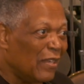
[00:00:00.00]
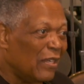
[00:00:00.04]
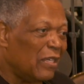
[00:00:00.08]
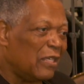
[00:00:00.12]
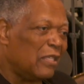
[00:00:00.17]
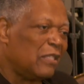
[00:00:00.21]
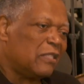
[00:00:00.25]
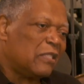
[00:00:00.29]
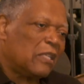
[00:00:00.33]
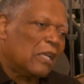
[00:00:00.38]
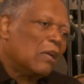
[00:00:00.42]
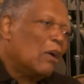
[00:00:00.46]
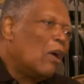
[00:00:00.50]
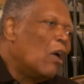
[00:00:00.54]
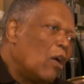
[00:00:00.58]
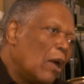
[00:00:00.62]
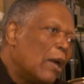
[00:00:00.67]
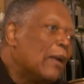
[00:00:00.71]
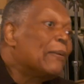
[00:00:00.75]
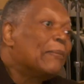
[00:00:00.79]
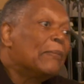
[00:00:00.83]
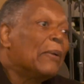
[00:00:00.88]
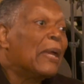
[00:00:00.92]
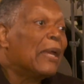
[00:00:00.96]
He said, all
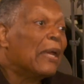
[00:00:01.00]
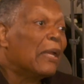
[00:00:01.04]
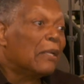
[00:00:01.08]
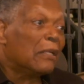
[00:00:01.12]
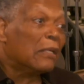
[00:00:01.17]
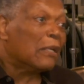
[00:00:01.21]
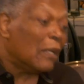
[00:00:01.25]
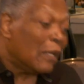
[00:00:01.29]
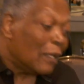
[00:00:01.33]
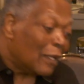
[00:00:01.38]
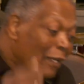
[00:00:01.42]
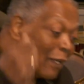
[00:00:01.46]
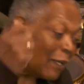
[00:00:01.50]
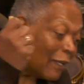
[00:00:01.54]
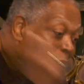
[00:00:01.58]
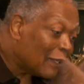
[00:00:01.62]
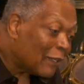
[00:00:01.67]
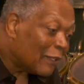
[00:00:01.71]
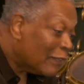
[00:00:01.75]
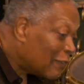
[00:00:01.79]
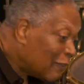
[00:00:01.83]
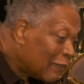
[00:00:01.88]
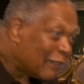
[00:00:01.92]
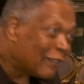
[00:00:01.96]
right, man,
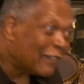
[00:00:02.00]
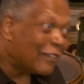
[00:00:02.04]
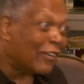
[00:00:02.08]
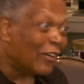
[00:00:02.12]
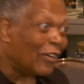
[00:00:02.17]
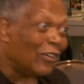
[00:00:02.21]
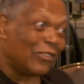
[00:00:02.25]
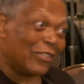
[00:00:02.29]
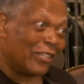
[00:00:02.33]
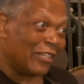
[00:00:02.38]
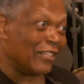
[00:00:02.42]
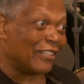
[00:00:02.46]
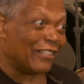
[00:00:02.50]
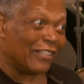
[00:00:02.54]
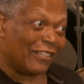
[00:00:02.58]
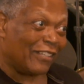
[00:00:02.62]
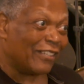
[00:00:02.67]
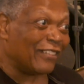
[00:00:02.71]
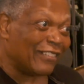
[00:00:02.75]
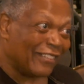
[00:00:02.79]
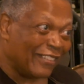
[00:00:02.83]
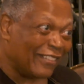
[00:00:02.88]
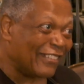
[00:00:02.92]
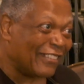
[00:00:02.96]
go get
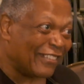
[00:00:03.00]
a